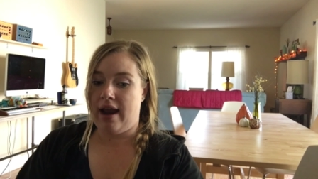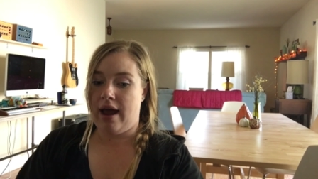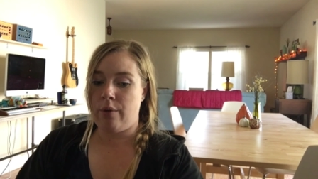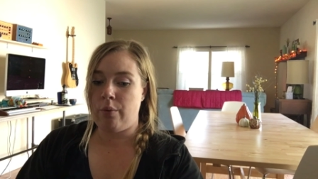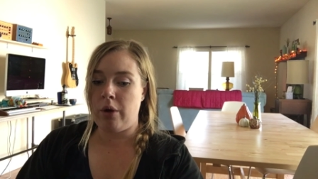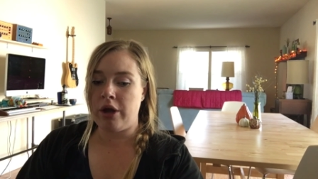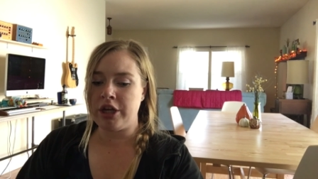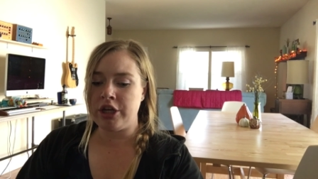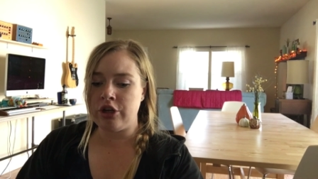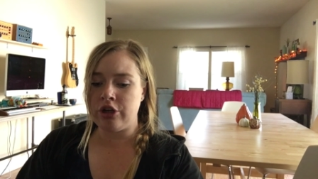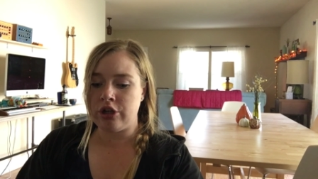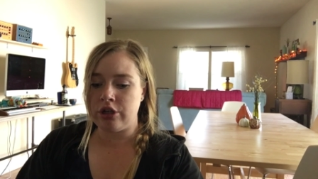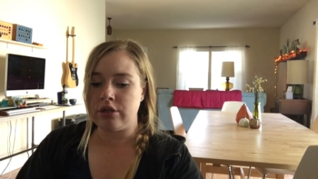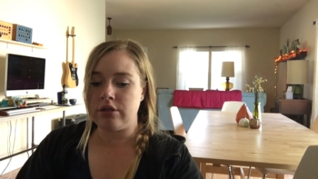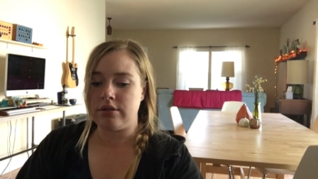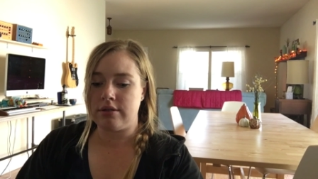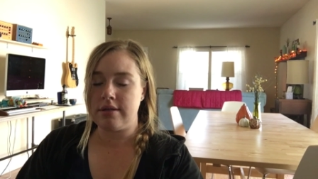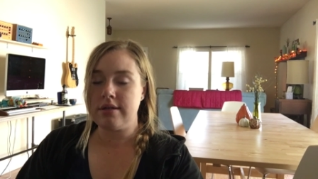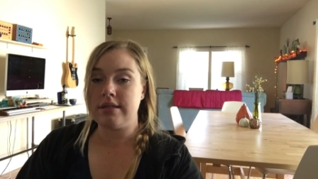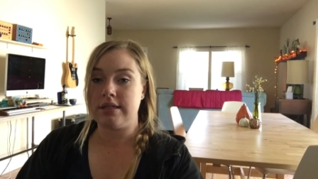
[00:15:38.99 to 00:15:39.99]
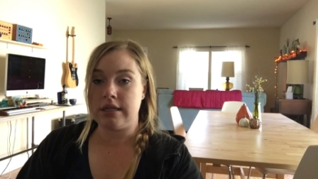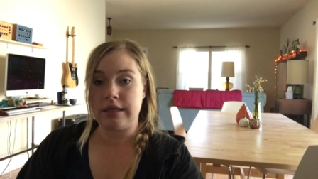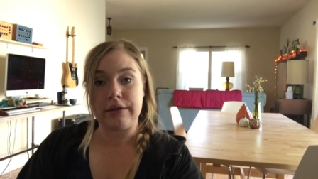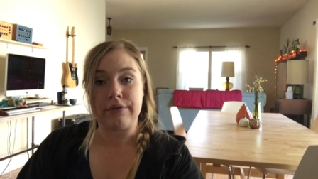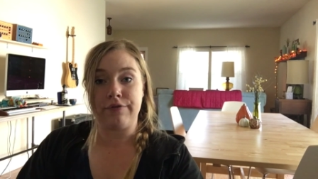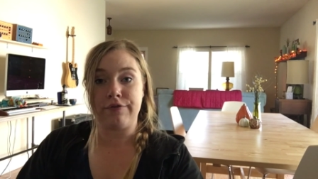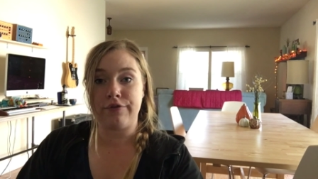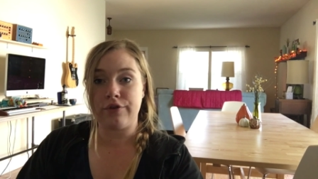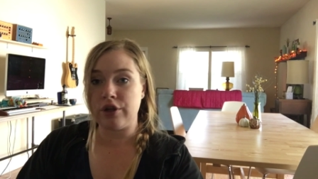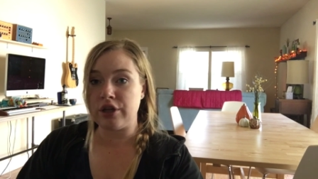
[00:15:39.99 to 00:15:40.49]
I want you to
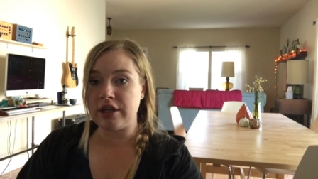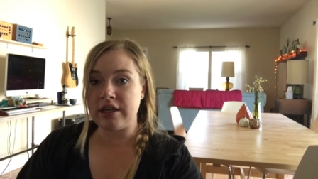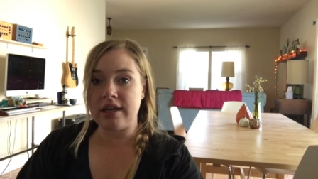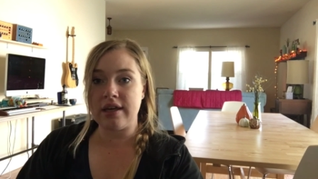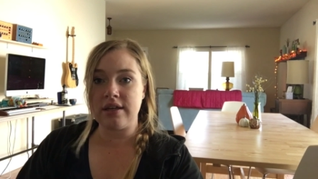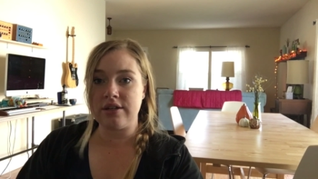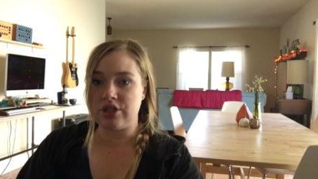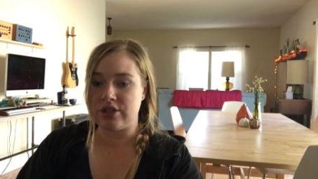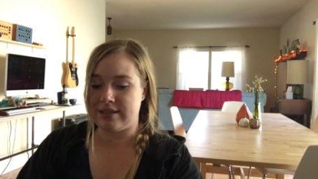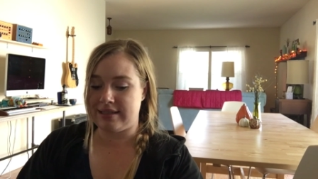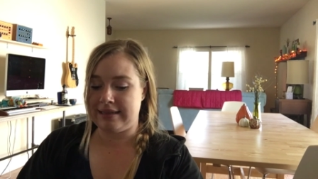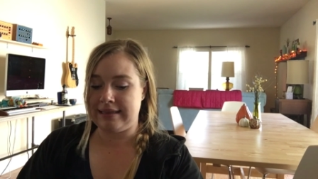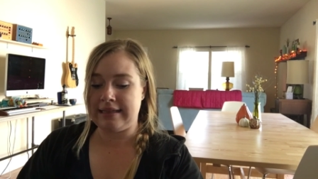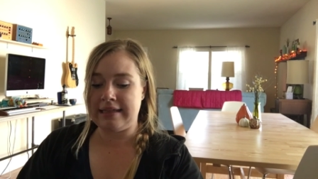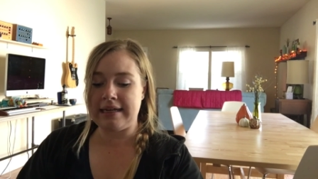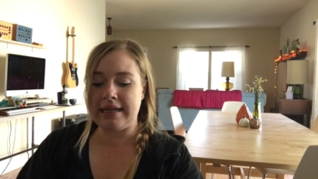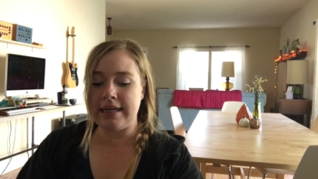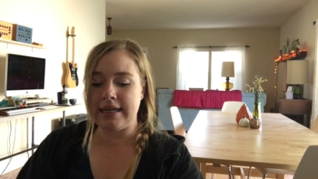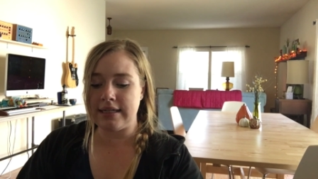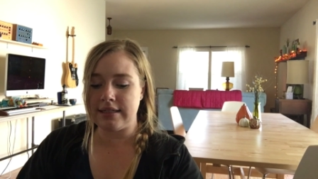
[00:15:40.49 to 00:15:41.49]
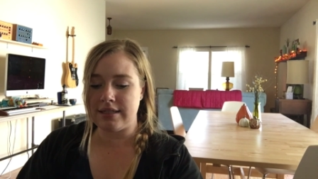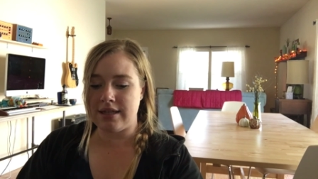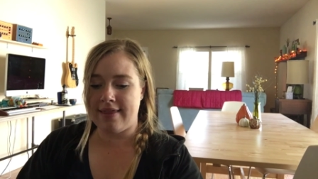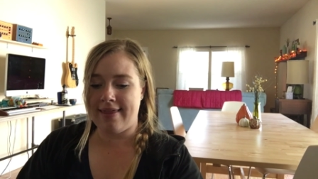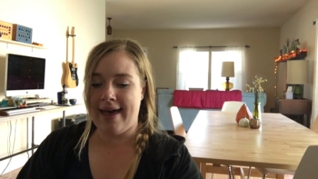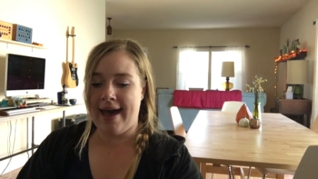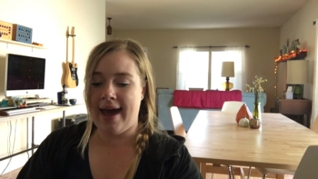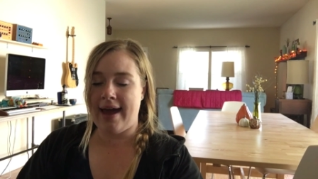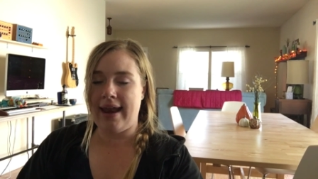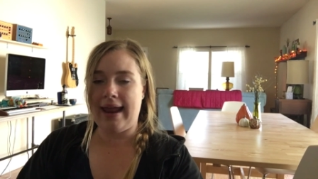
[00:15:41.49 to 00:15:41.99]
fully just lean into
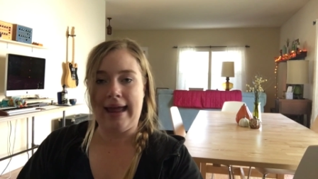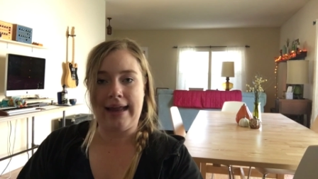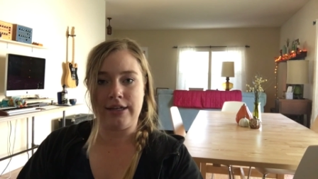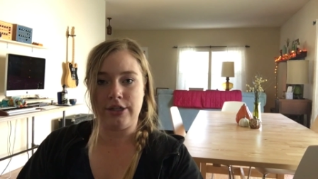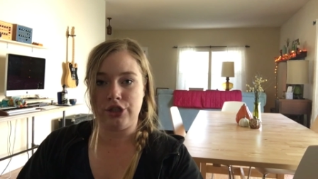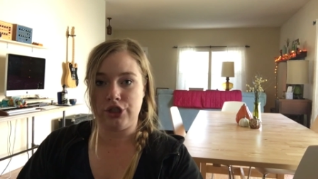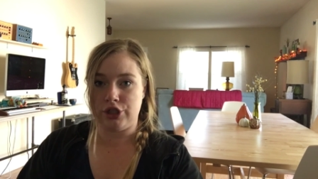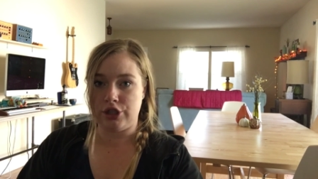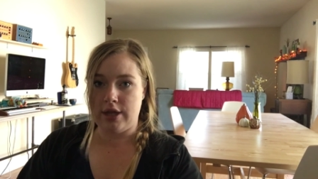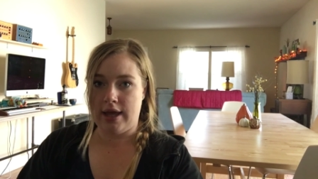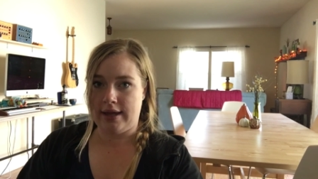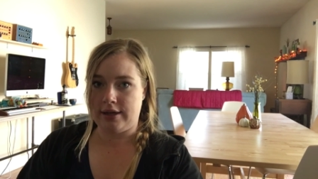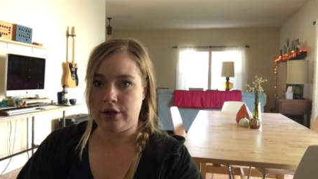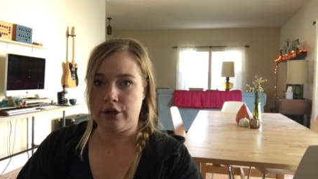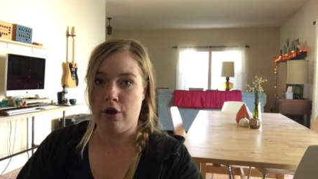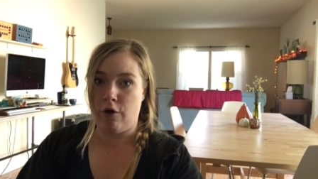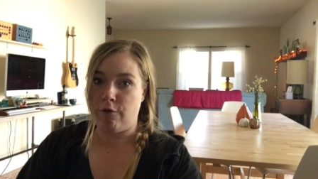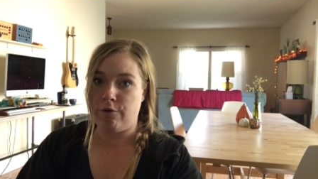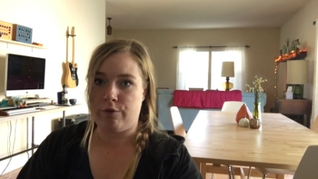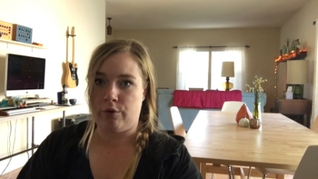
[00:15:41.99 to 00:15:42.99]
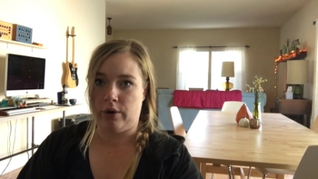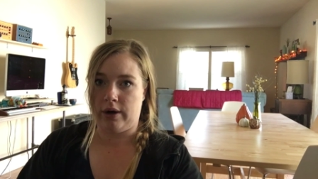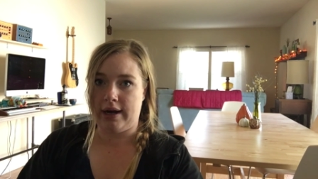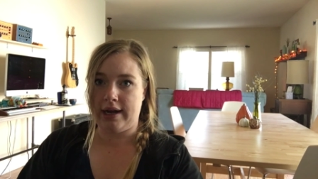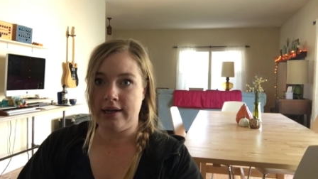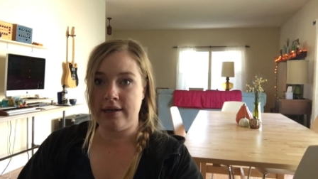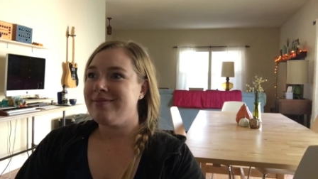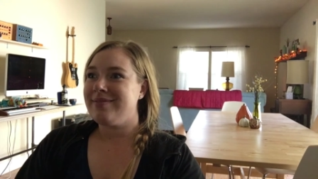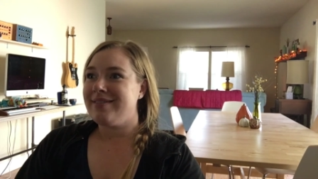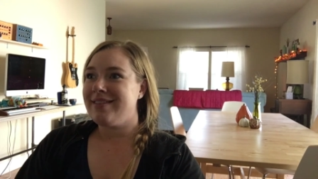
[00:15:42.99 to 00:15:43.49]
that and go for it.